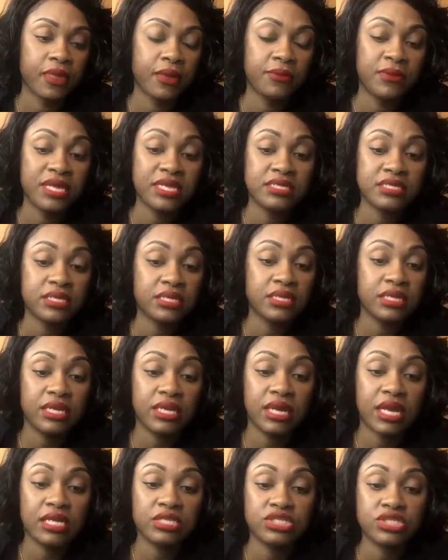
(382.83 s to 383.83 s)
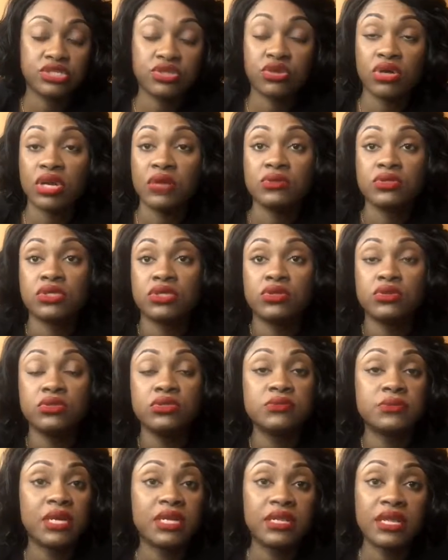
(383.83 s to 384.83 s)
basically I just thought I was gonna
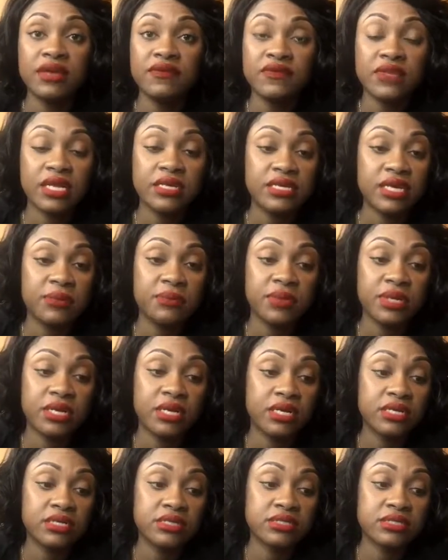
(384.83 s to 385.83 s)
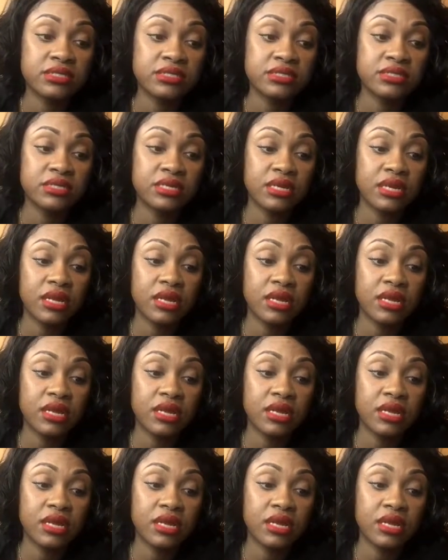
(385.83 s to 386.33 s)
lose my life that night, because